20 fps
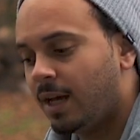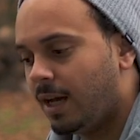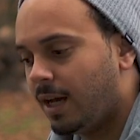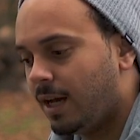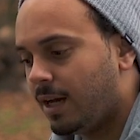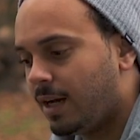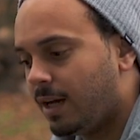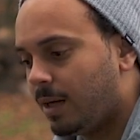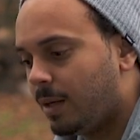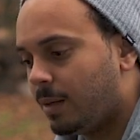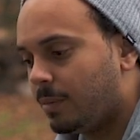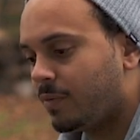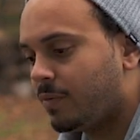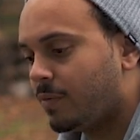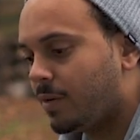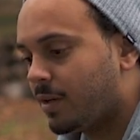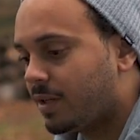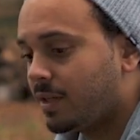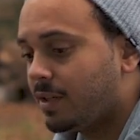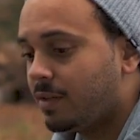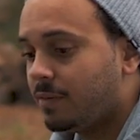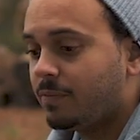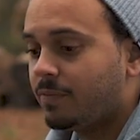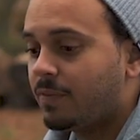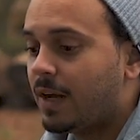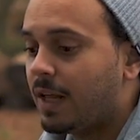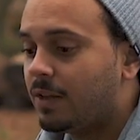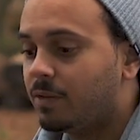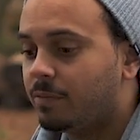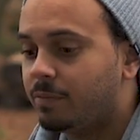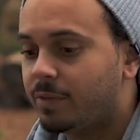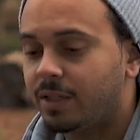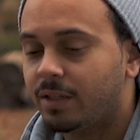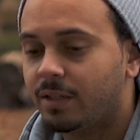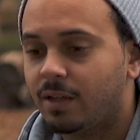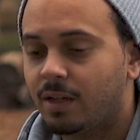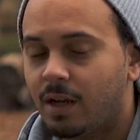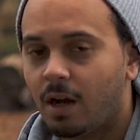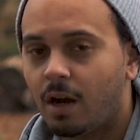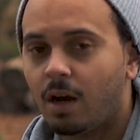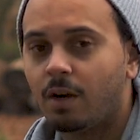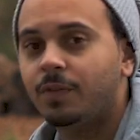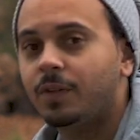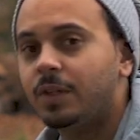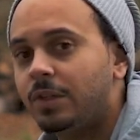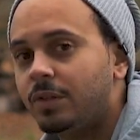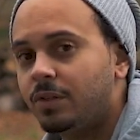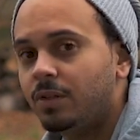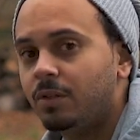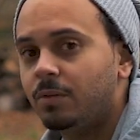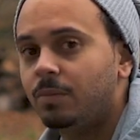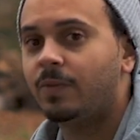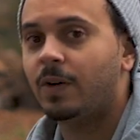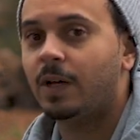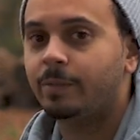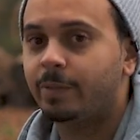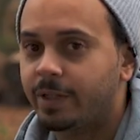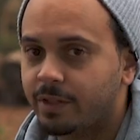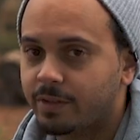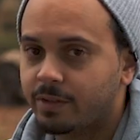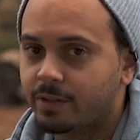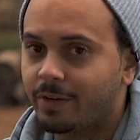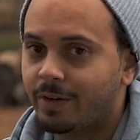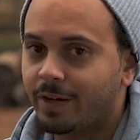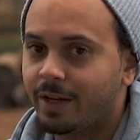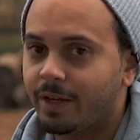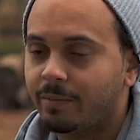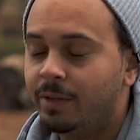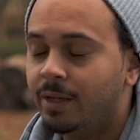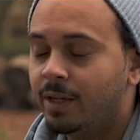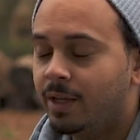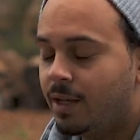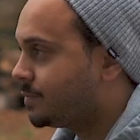If you want to keep following me off of YouTube, follow my Instagram.